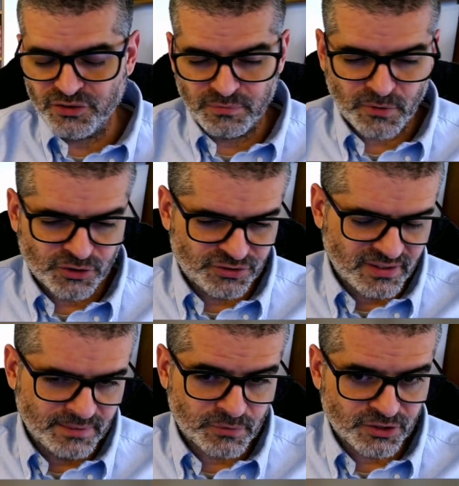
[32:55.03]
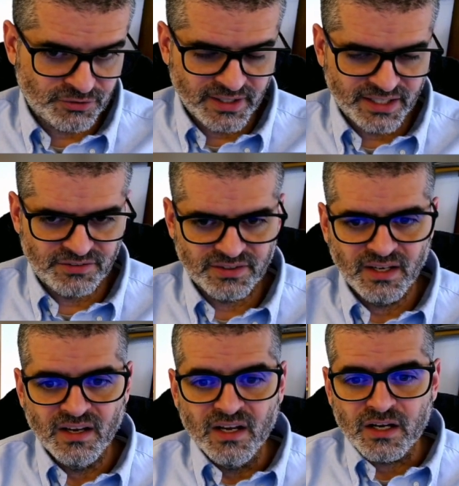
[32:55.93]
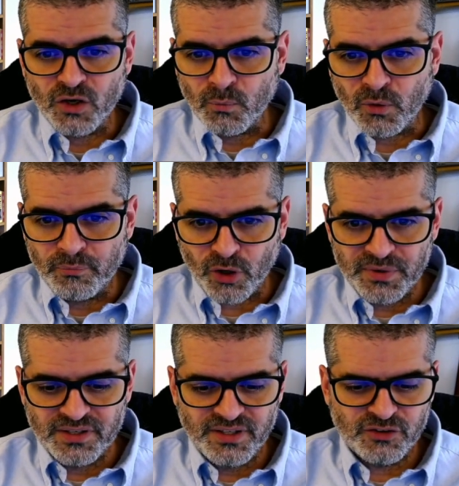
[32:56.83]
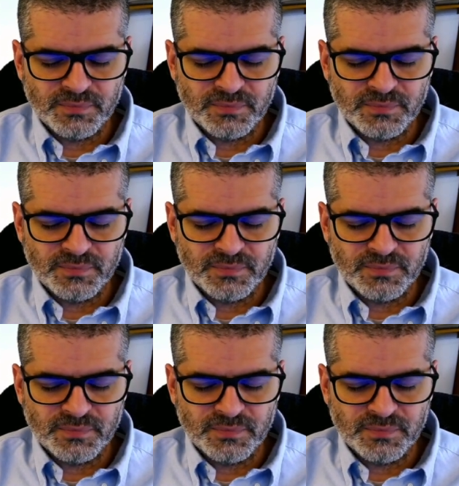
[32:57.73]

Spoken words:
It postulates global properties,